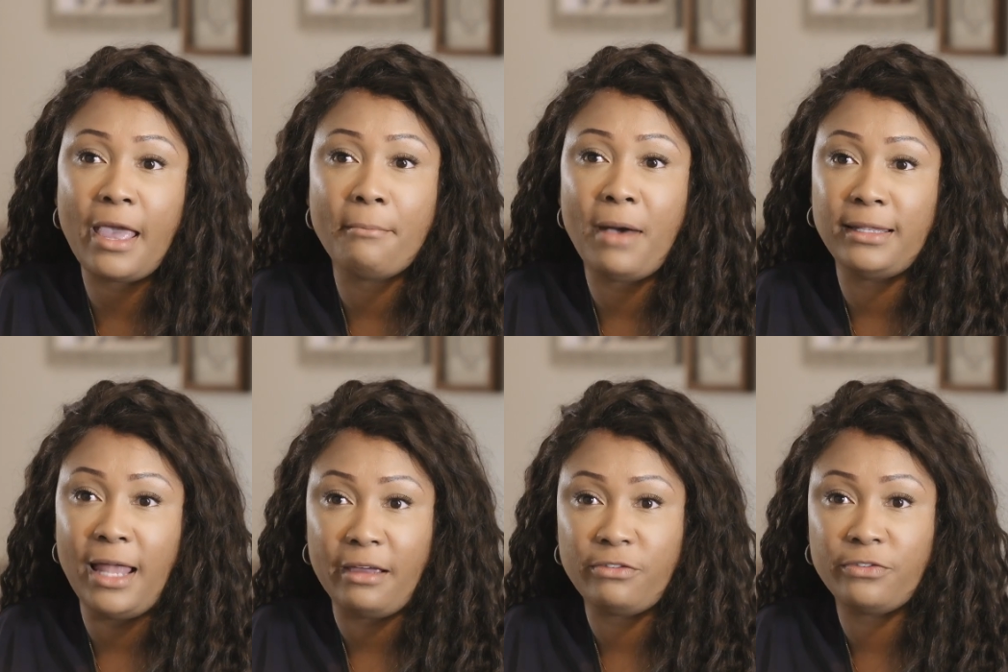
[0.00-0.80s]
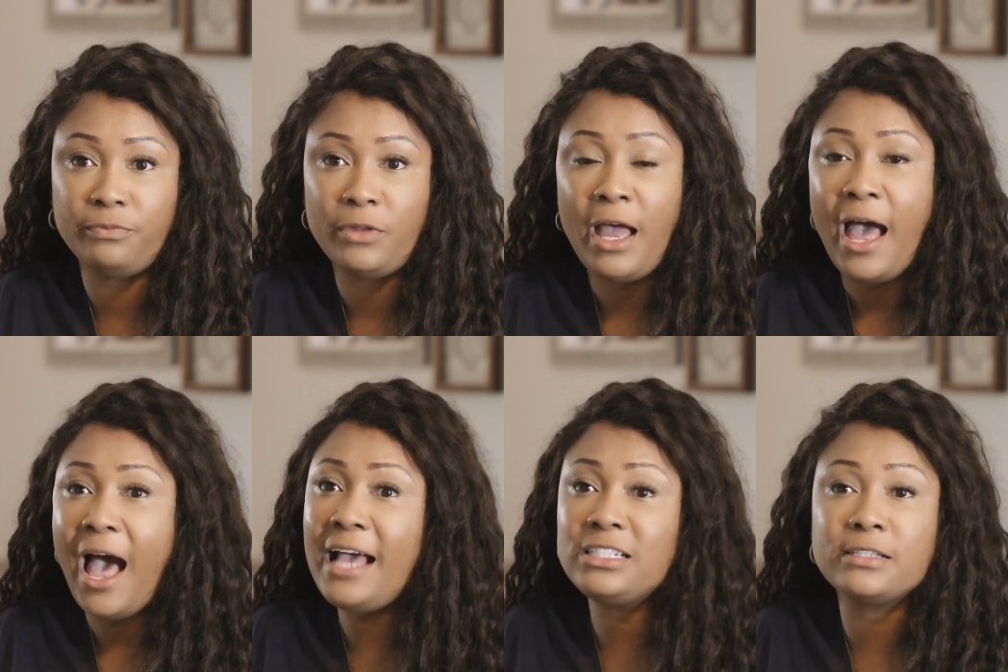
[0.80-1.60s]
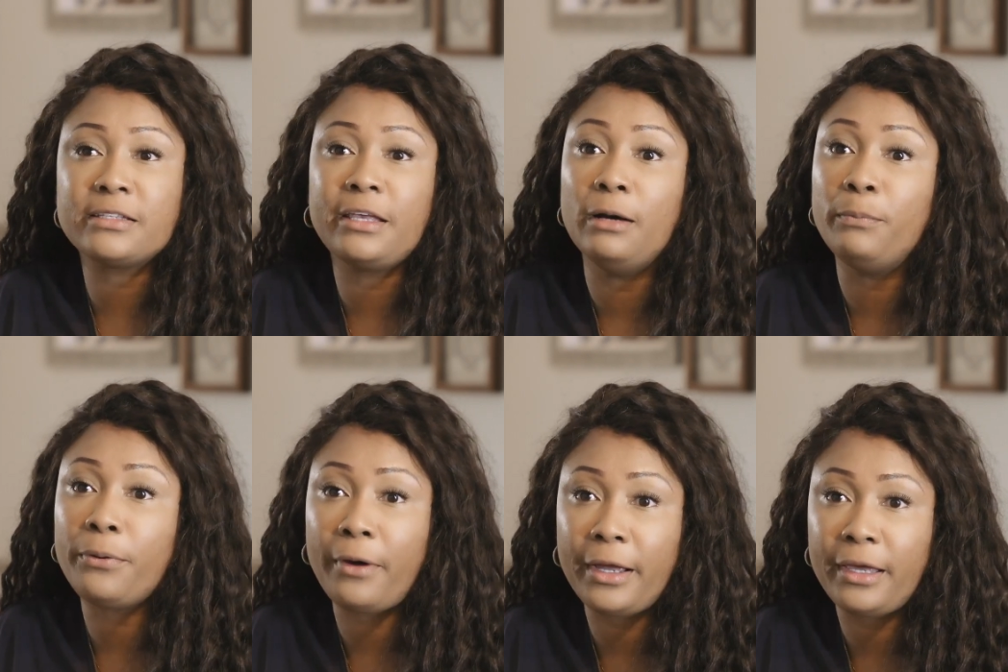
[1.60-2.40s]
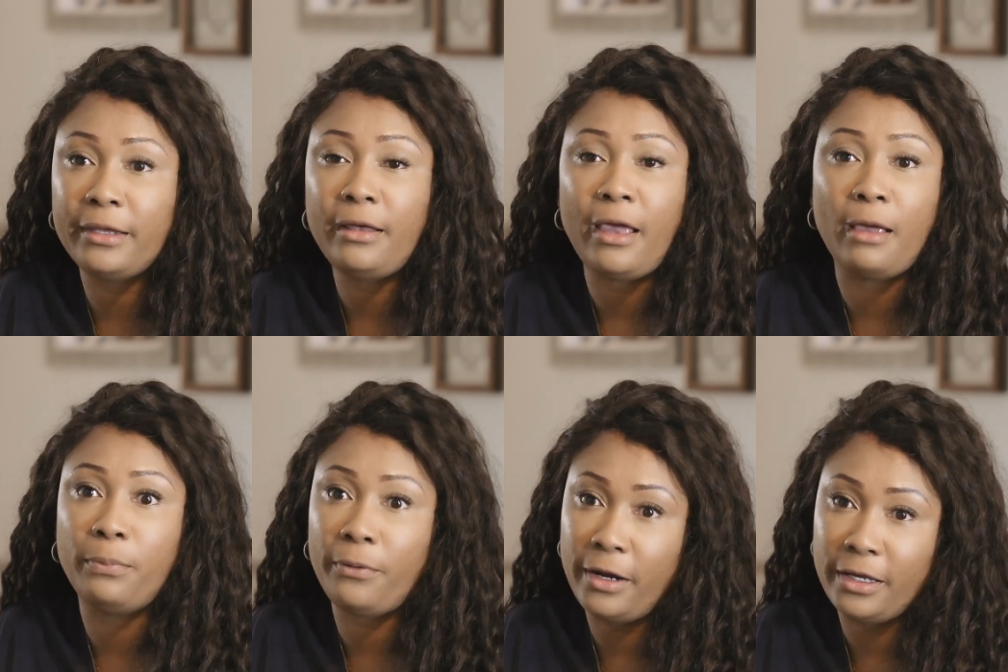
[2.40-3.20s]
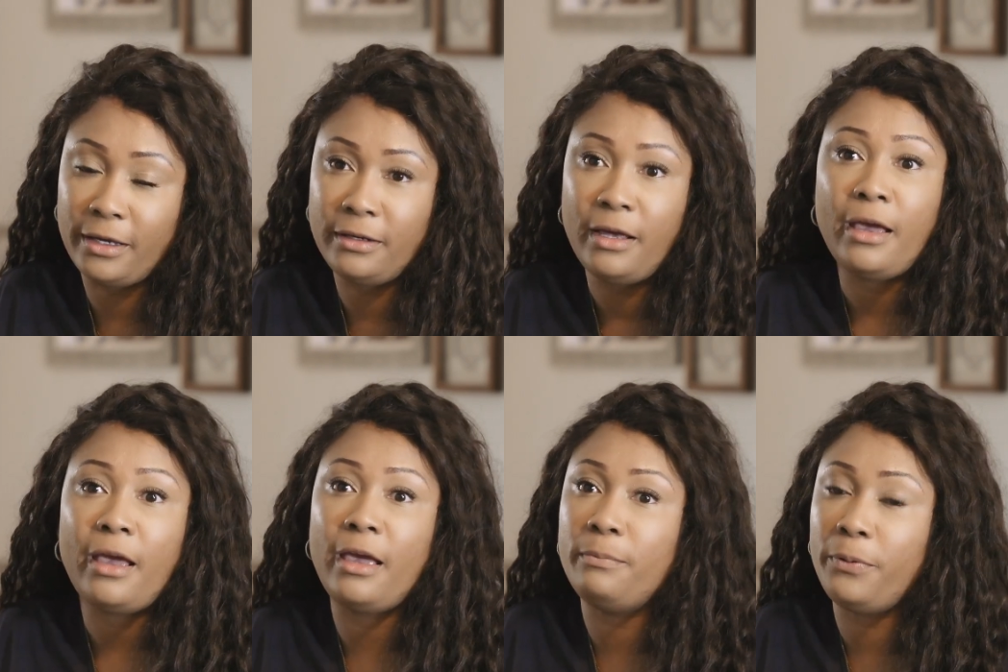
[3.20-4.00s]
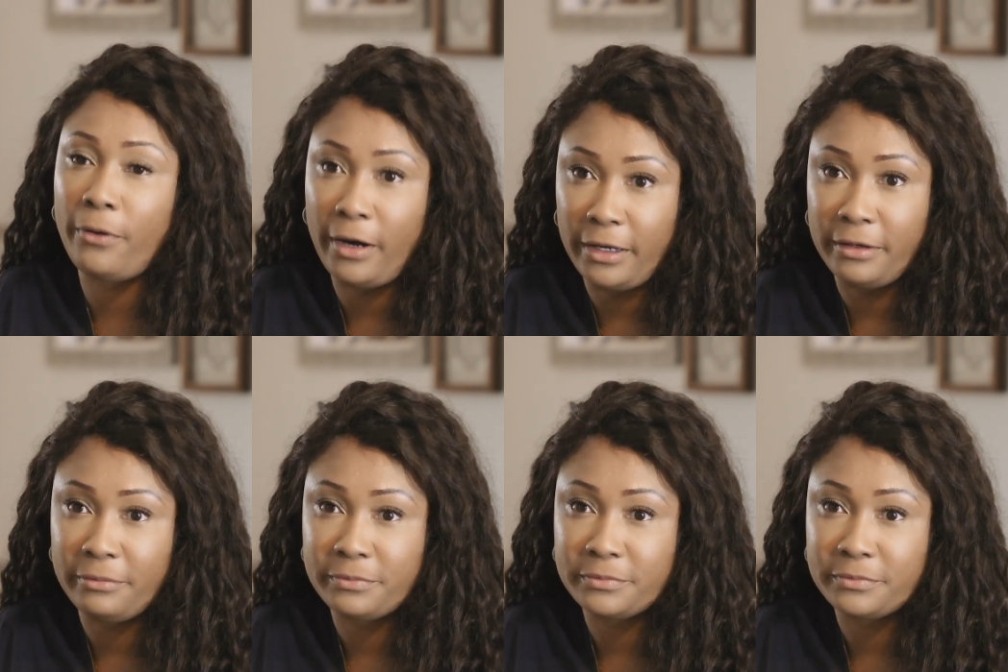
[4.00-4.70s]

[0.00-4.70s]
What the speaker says: and my life. I just kept praying and praying and praying.